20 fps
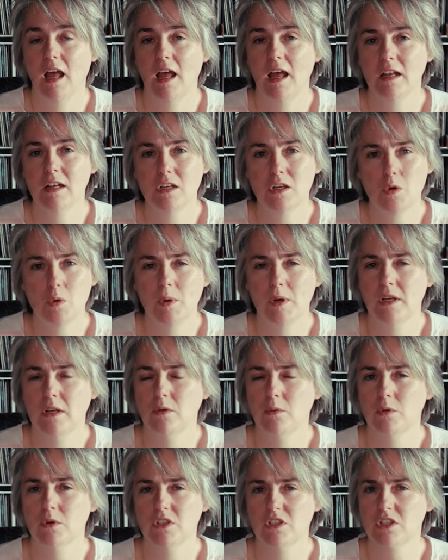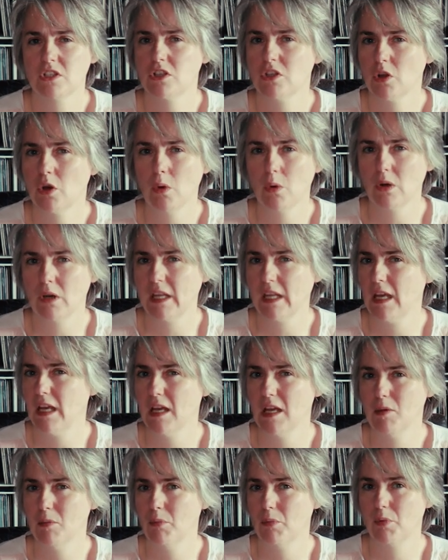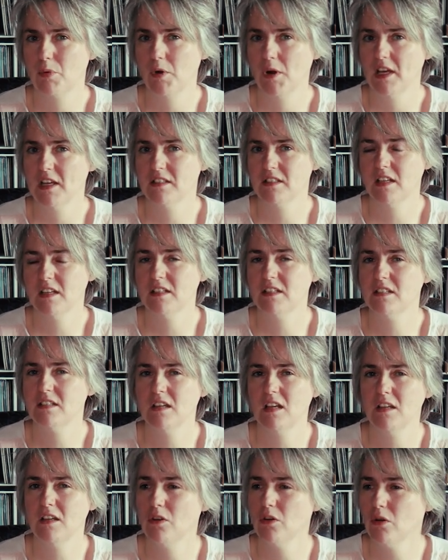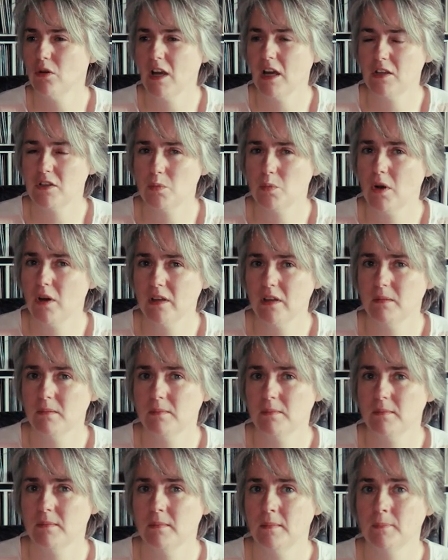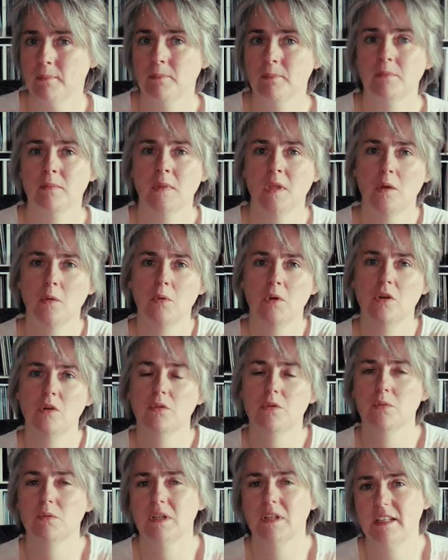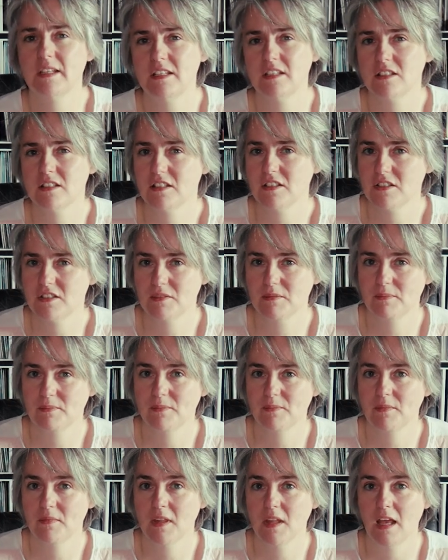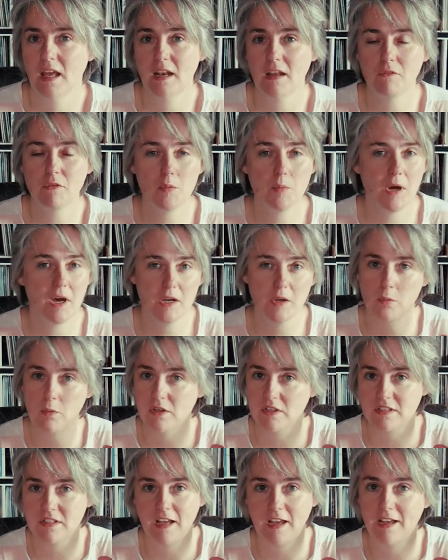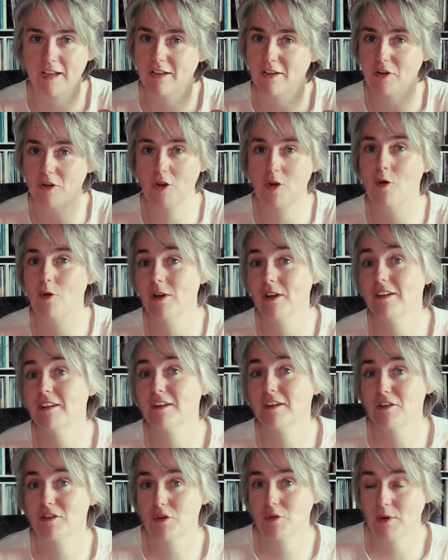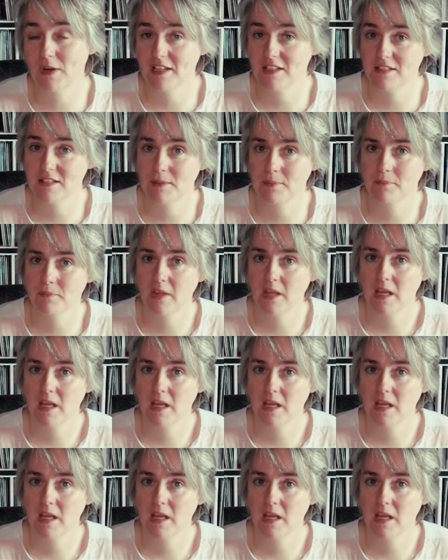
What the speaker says: And Quinton was totally impressed. And he said, you know, guys, what? We're going to release this. And everybody was like going crazy.